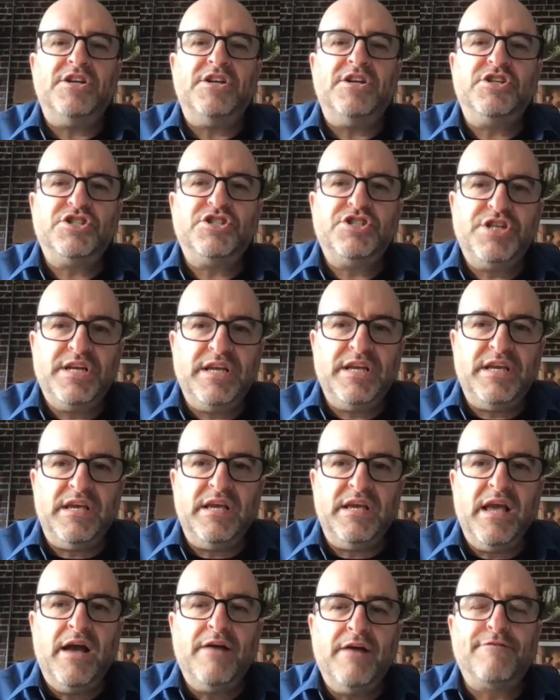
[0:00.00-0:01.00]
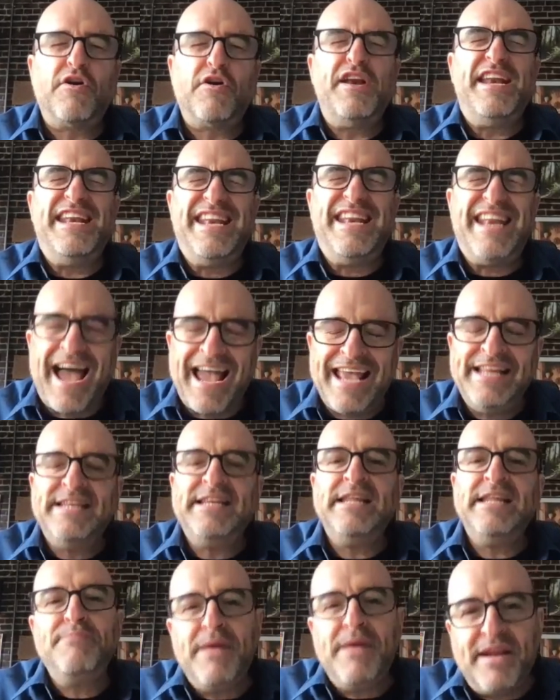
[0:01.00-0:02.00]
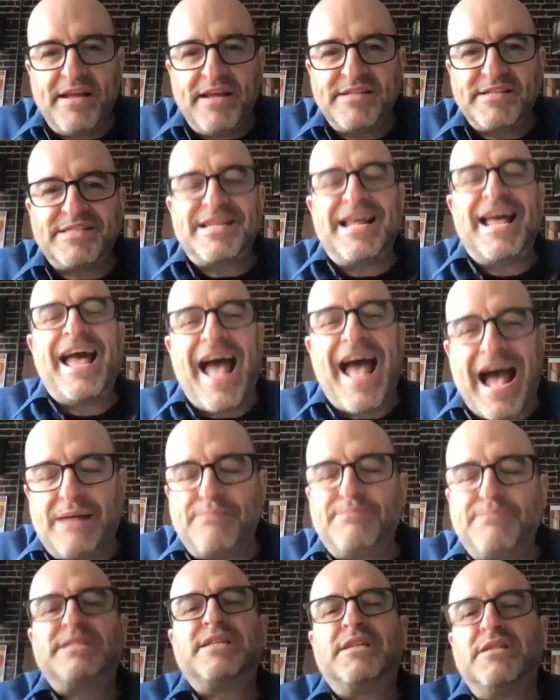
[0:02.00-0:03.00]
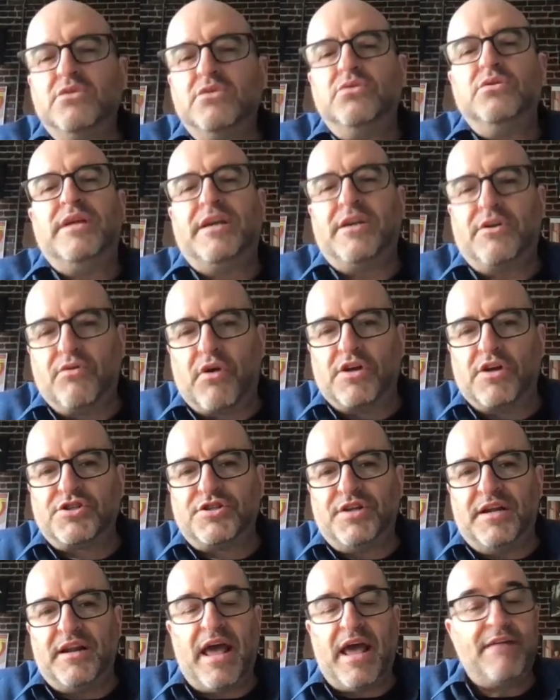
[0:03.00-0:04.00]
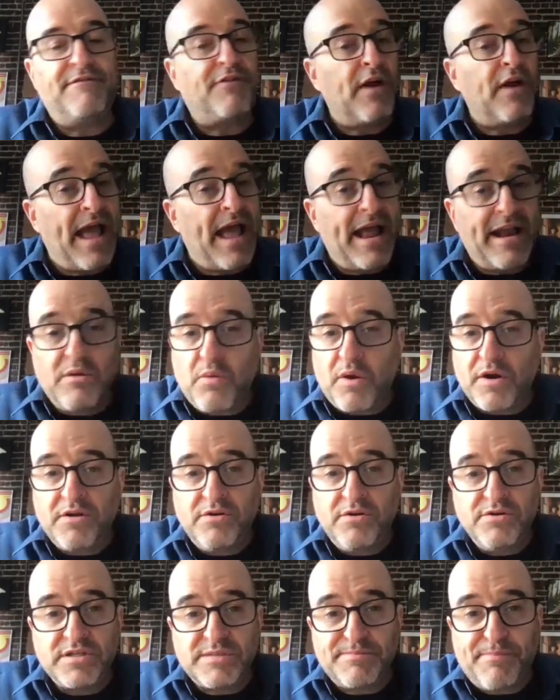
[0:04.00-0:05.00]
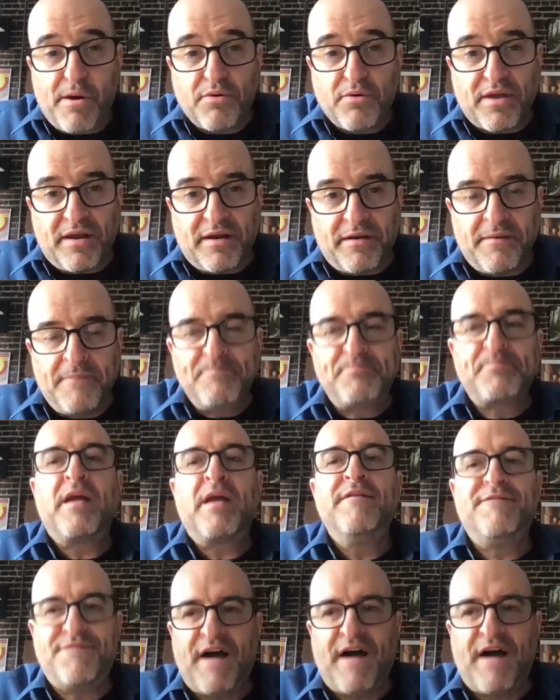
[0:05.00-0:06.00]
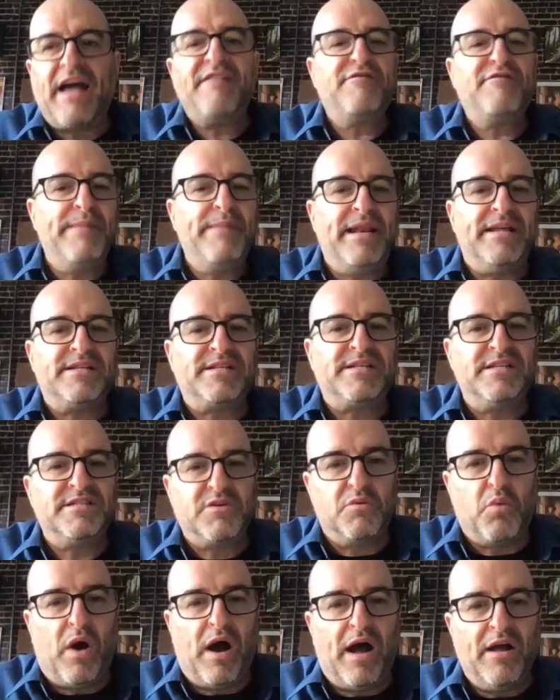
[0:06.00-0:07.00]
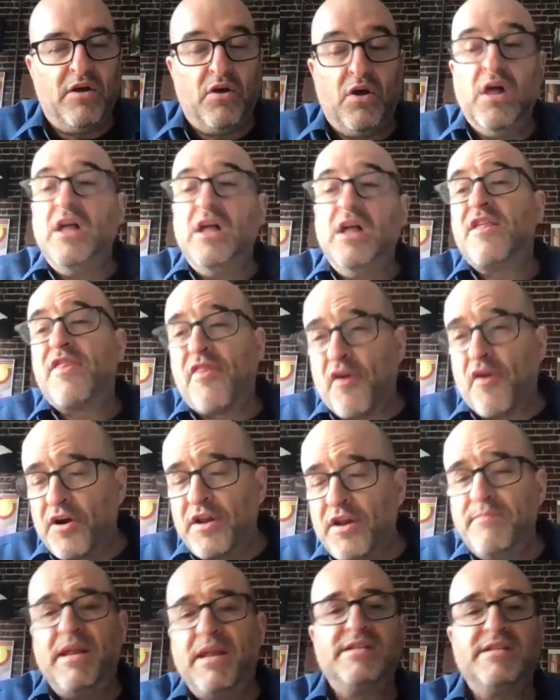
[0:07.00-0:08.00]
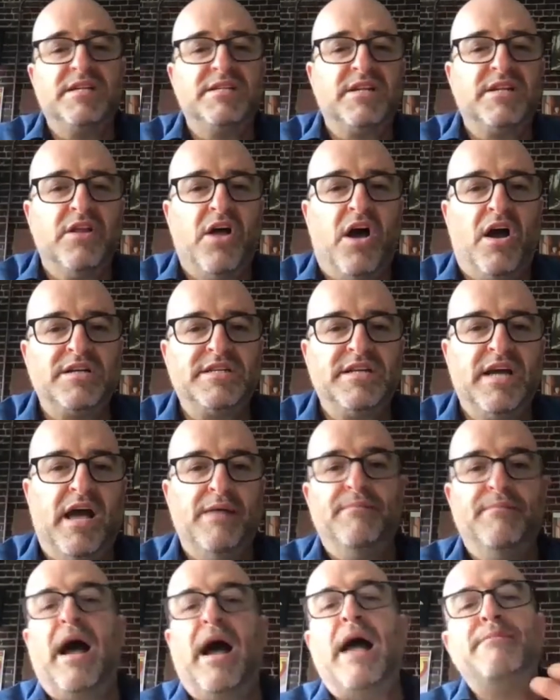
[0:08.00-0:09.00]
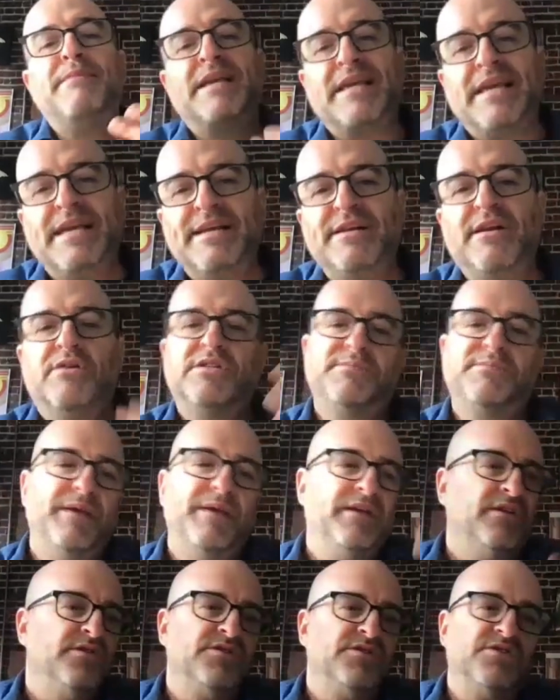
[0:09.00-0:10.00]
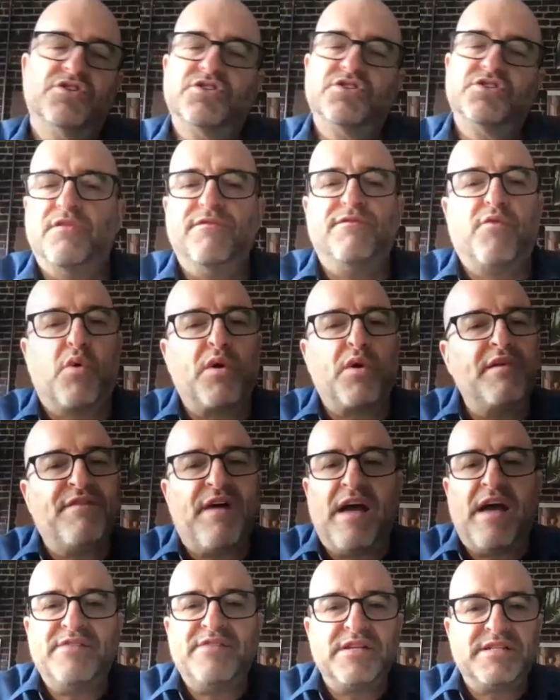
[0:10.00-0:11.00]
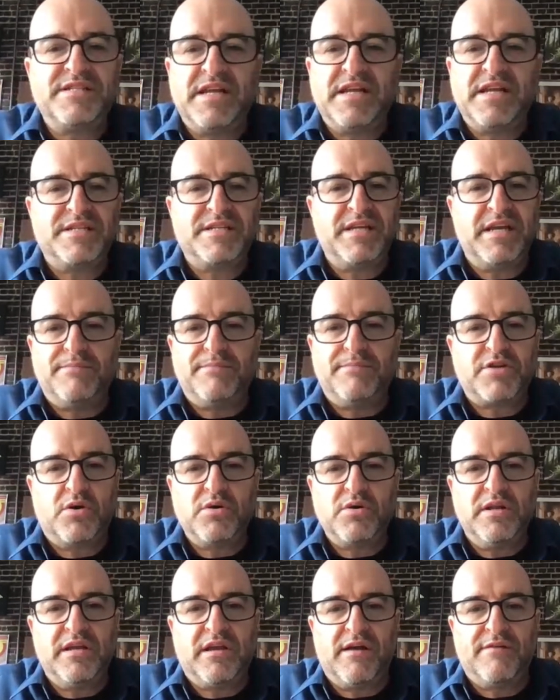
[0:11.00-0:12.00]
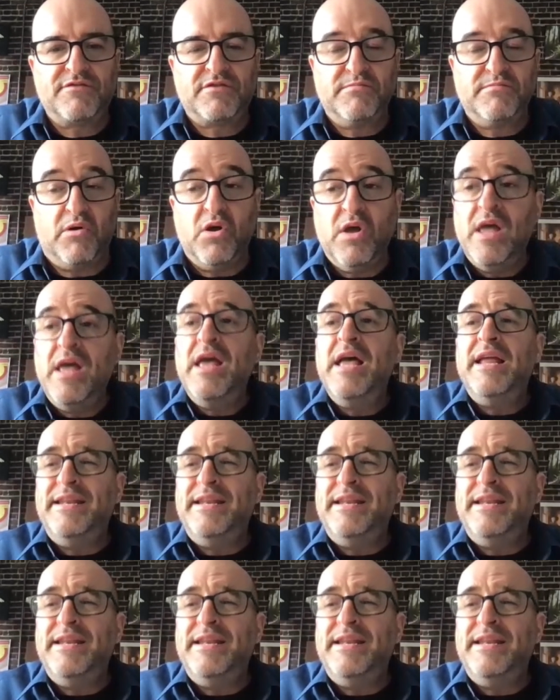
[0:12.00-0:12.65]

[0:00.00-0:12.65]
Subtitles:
And she, for 90 minutes, absolutely crushed it. And for anyone who's spoken, 5 minutes is a while. 30 minutes is a long time. I'm a keynote speaker, so sure, 45 to 60, I'm totally comfortable.